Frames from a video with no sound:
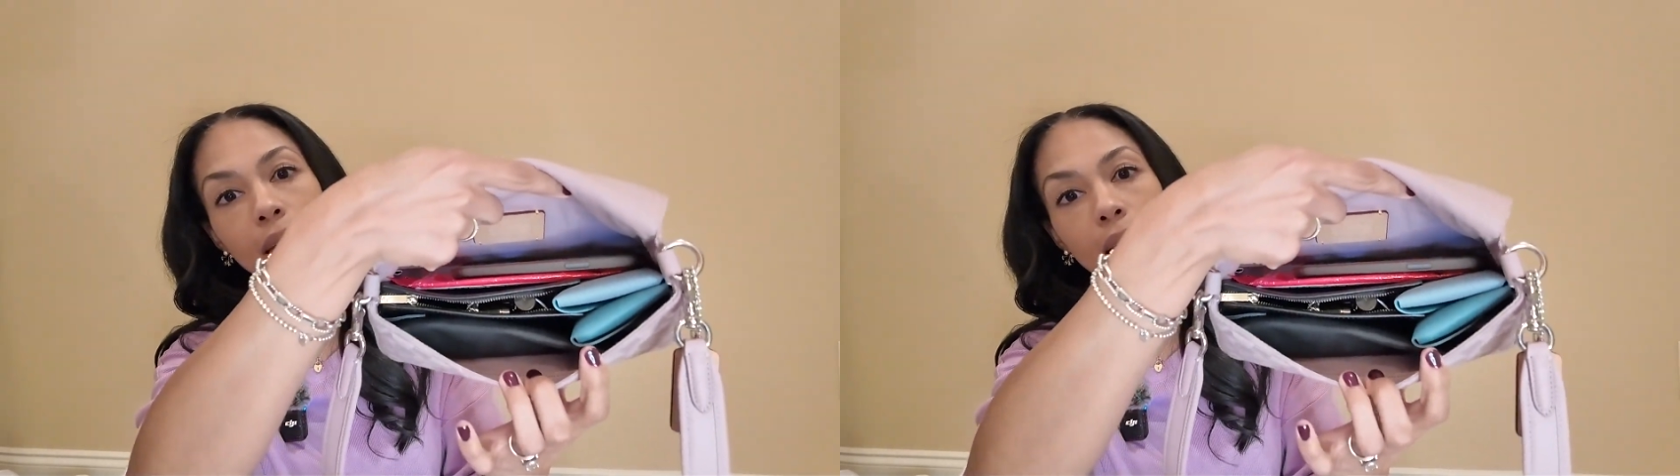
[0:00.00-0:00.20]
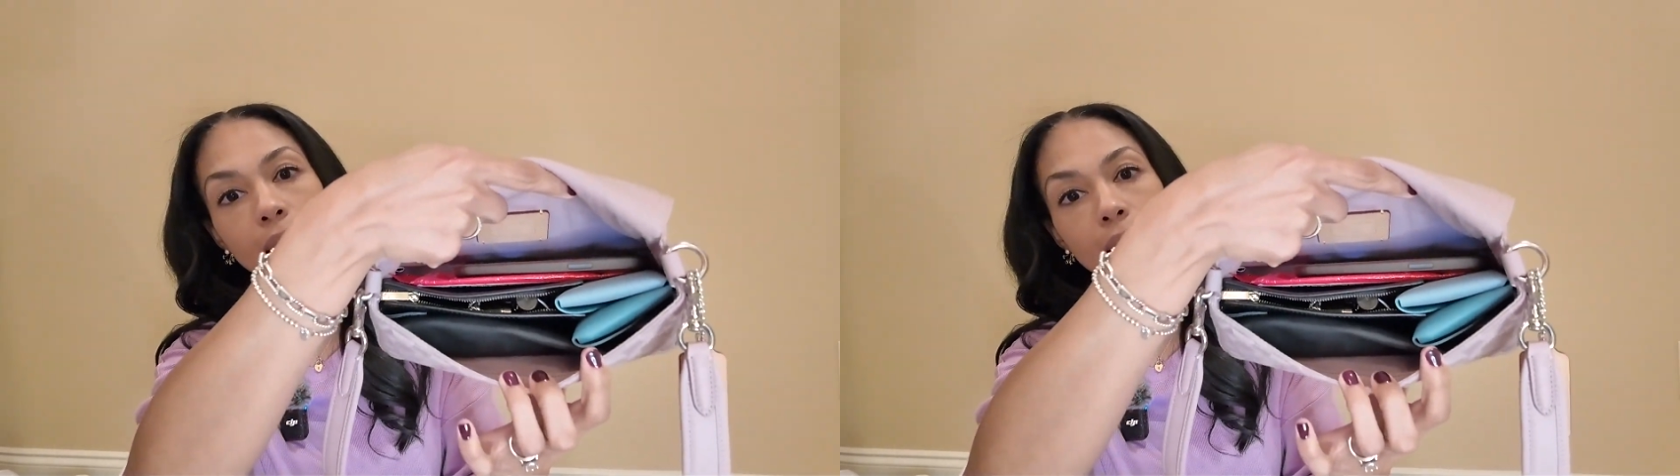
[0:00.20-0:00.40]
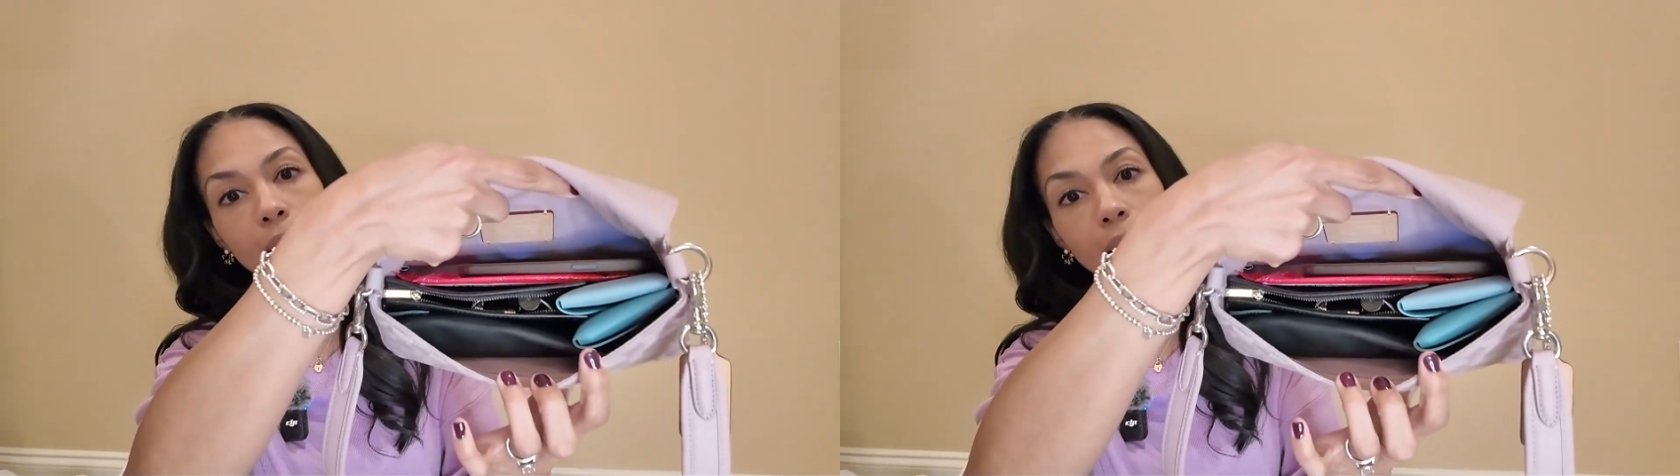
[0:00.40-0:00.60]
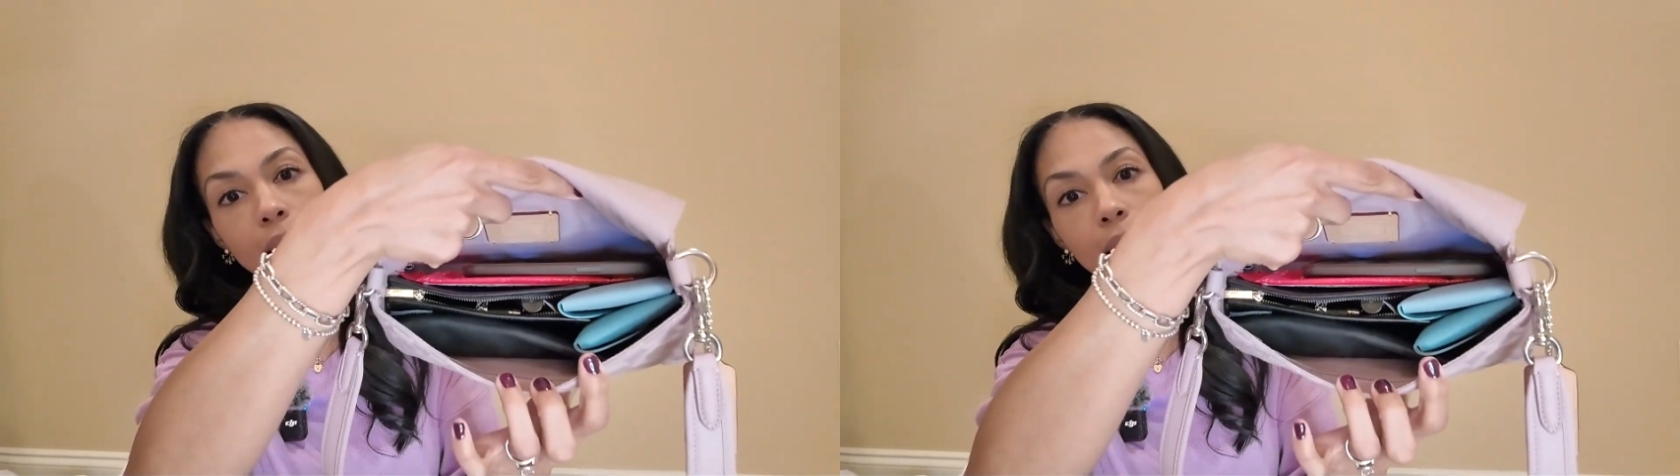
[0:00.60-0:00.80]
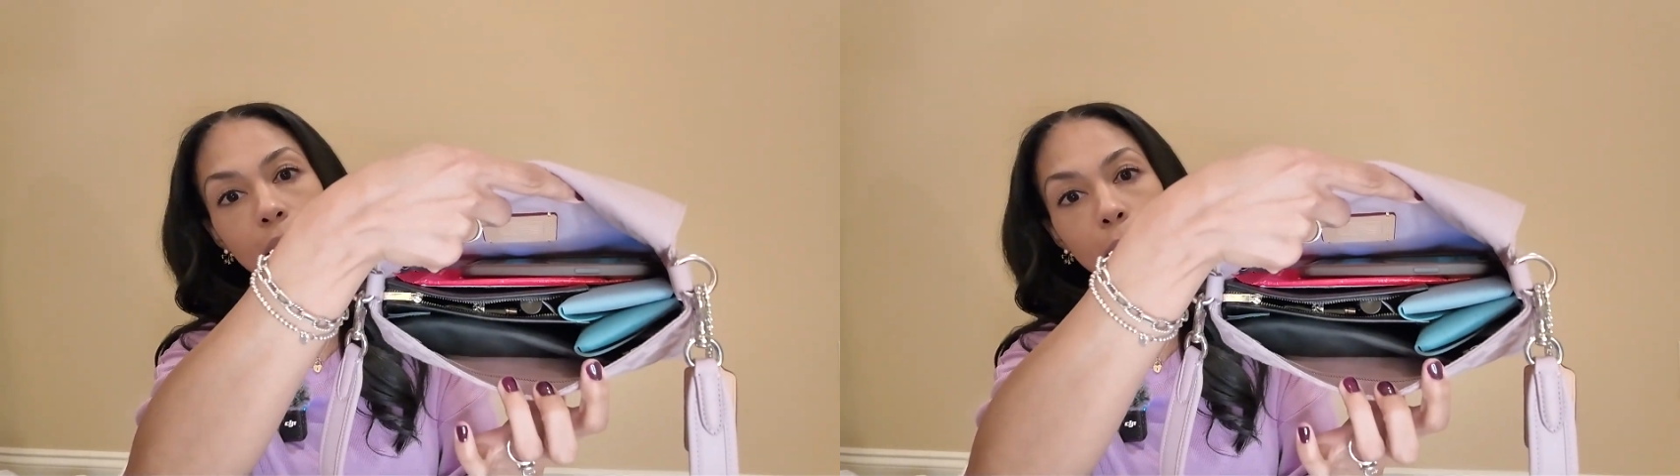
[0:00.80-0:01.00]
a
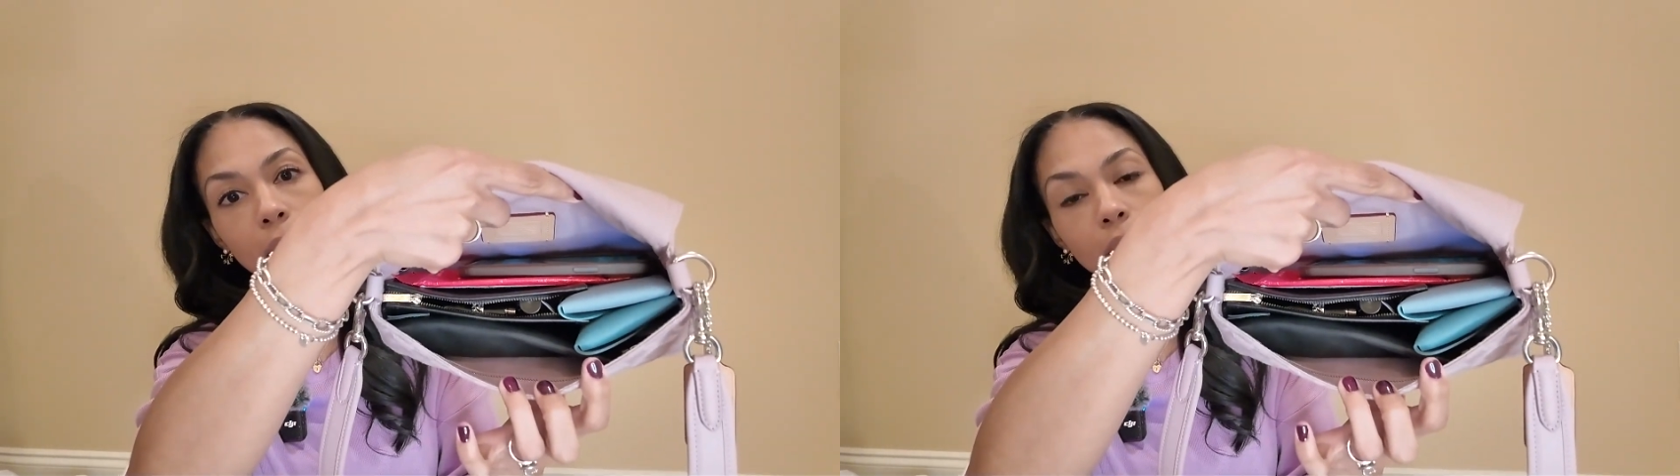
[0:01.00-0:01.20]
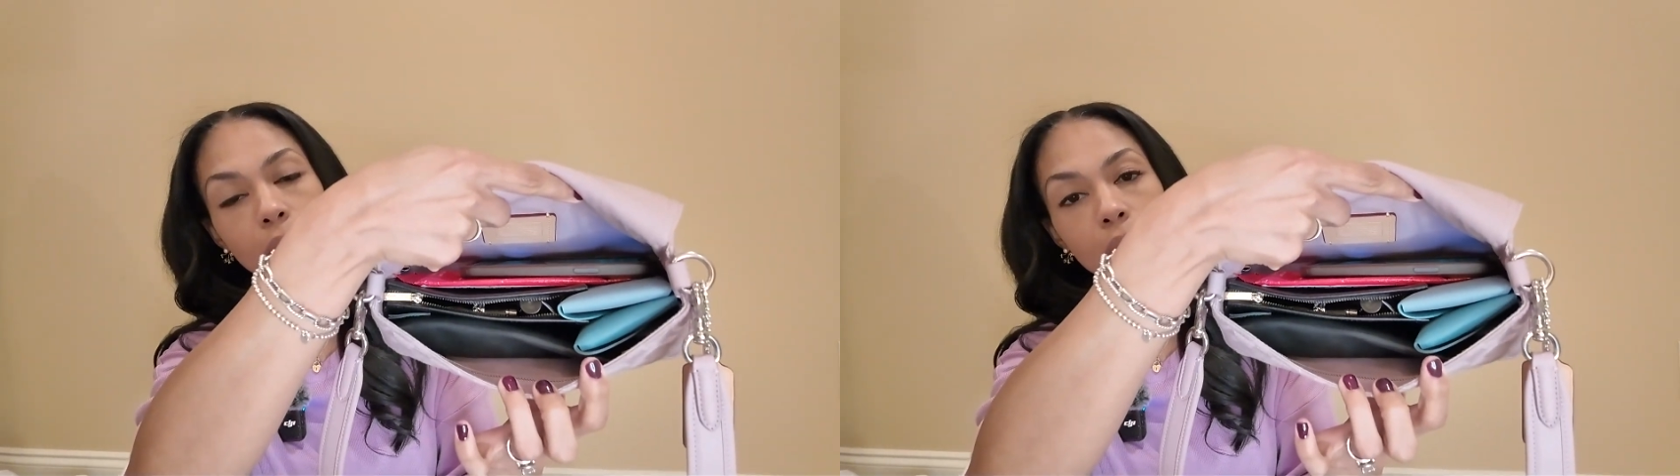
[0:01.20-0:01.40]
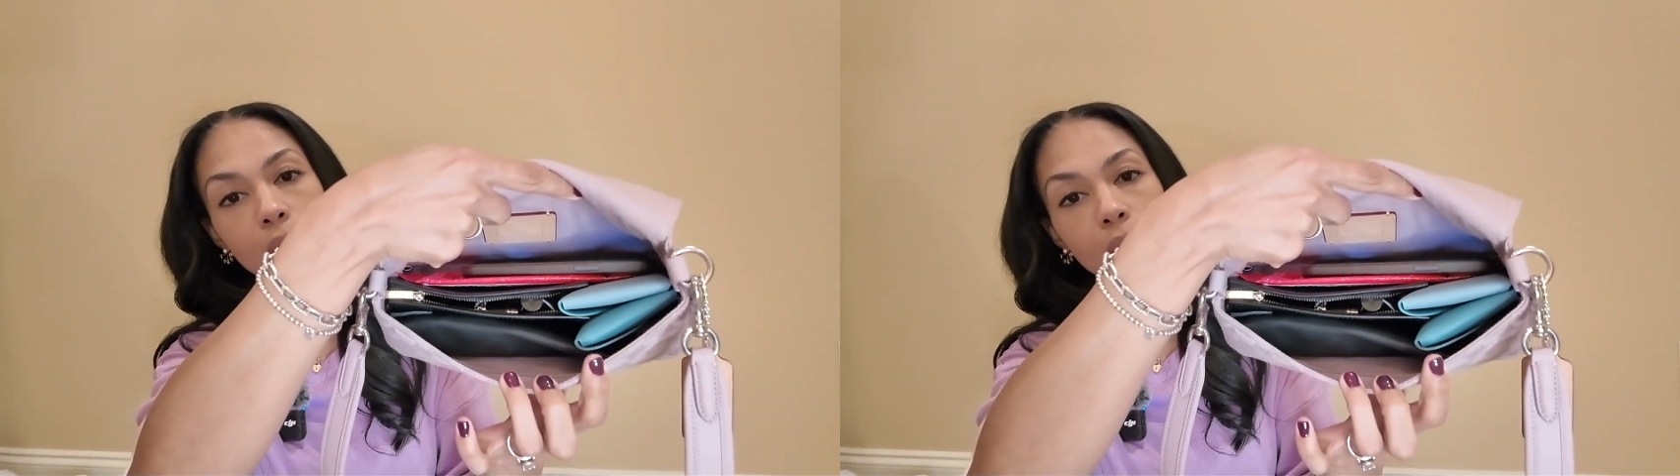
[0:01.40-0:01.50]
nice amount